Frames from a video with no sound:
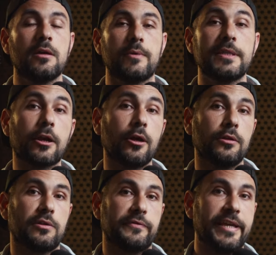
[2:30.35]
with the
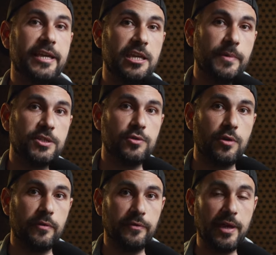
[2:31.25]
color of the image you
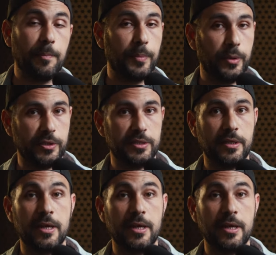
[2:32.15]
have uploaded.